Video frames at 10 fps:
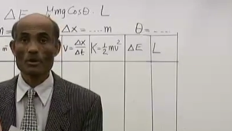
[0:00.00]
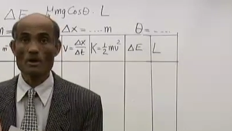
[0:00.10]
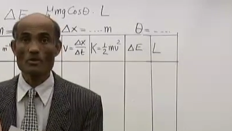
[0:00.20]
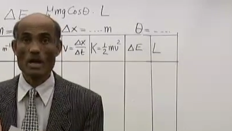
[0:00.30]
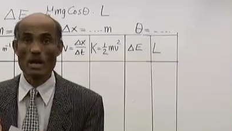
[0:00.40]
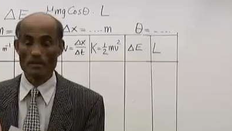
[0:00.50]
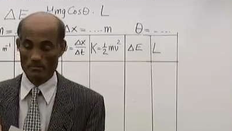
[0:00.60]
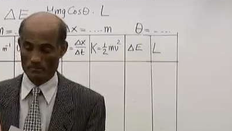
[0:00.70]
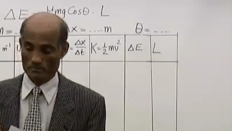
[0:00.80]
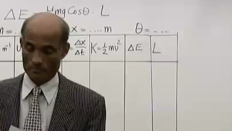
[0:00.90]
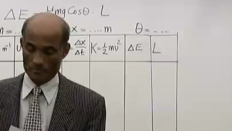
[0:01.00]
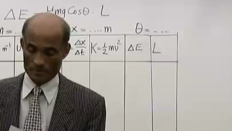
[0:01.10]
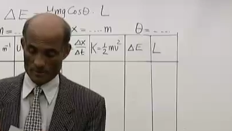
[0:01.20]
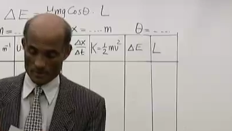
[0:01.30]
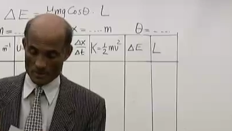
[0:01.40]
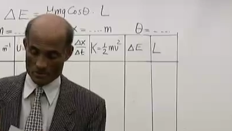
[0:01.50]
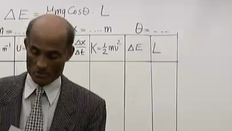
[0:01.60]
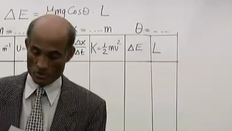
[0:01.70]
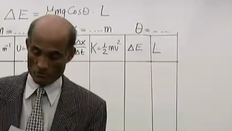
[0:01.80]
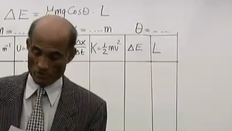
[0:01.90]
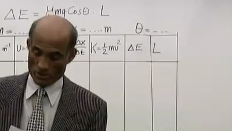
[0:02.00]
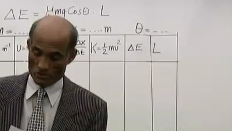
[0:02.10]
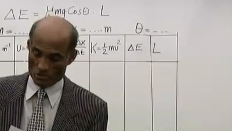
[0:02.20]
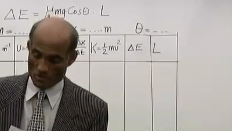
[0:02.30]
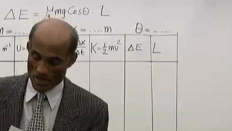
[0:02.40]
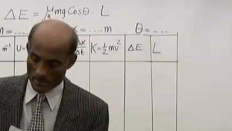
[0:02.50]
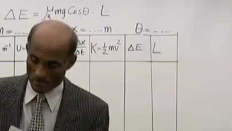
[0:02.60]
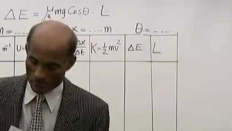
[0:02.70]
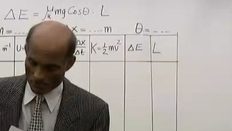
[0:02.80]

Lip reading: Okay, let's do the first trial